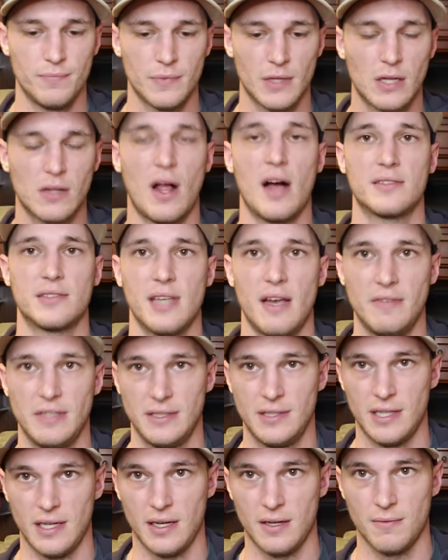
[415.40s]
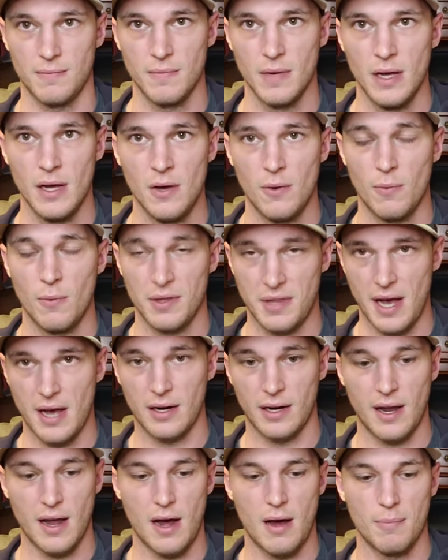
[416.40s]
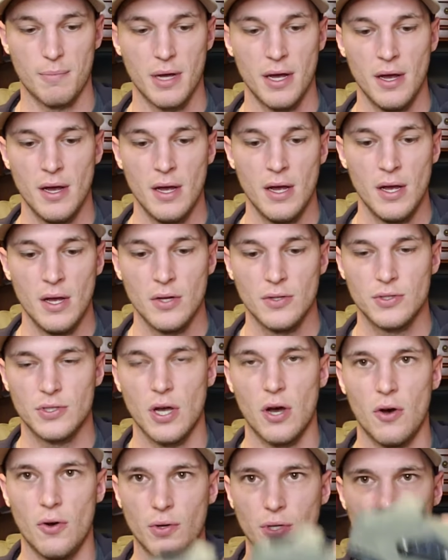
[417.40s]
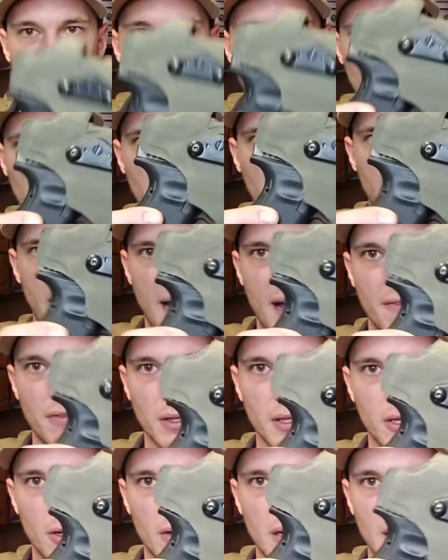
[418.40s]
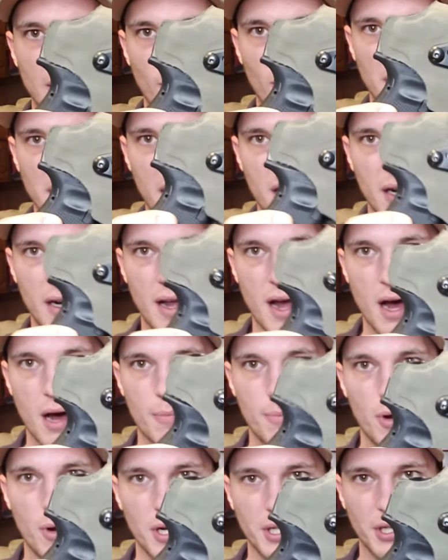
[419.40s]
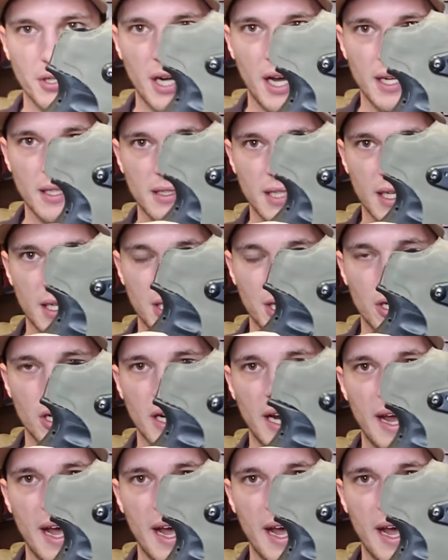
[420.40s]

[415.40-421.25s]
Glock 17 without a comp. So you're going to have a little, without a comp on your 19, you're going to